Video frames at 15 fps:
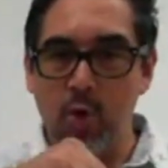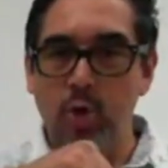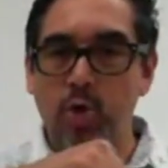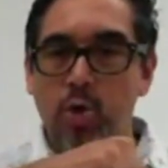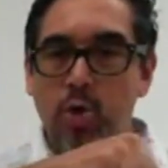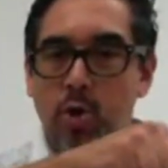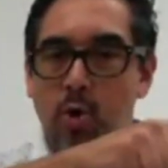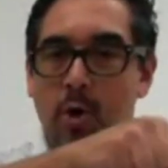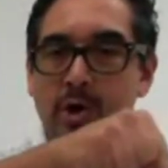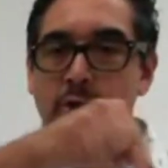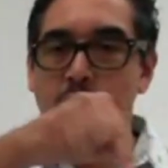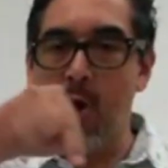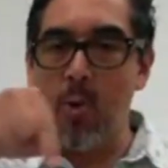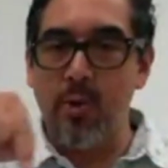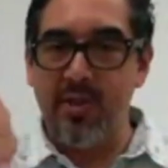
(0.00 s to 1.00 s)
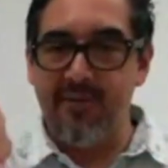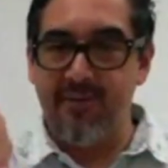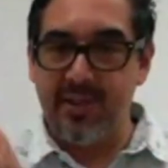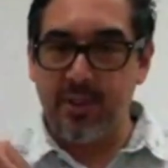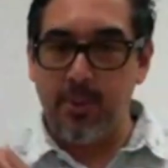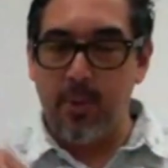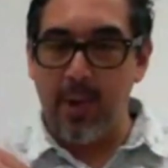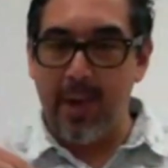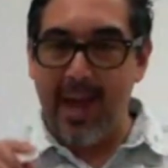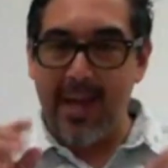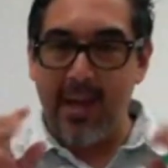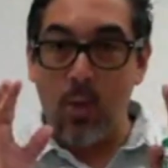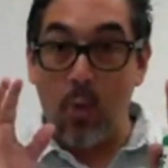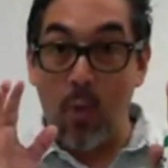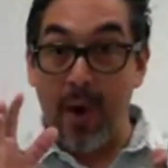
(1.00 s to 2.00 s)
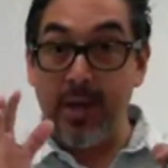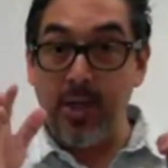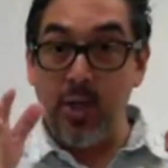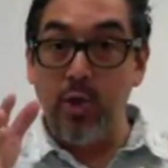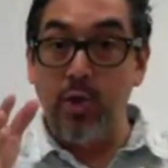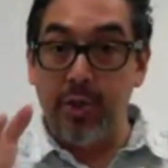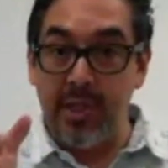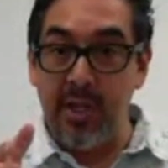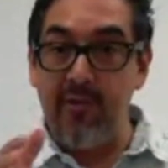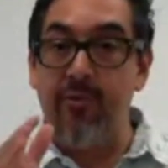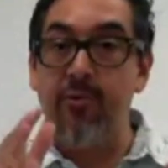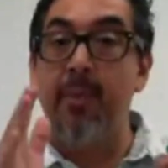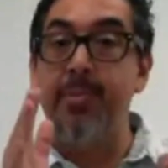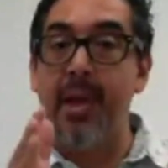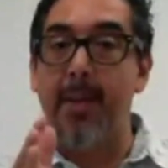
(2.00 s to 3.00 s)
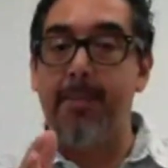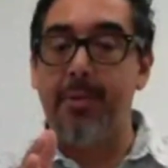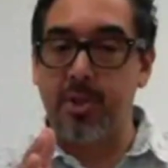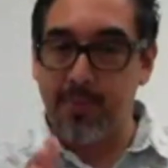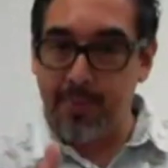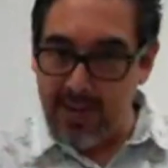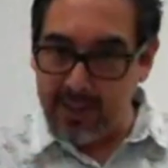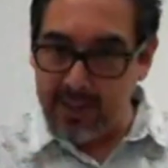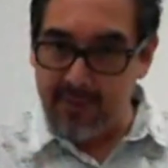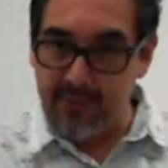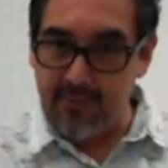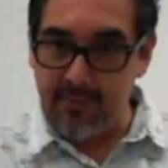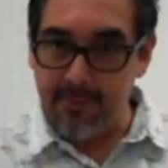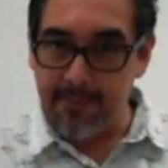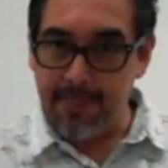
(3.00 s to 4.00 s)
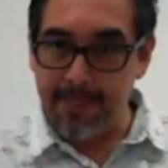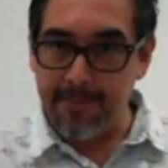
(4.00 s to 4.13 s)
you are drawing with a visible line what you see from that perspective.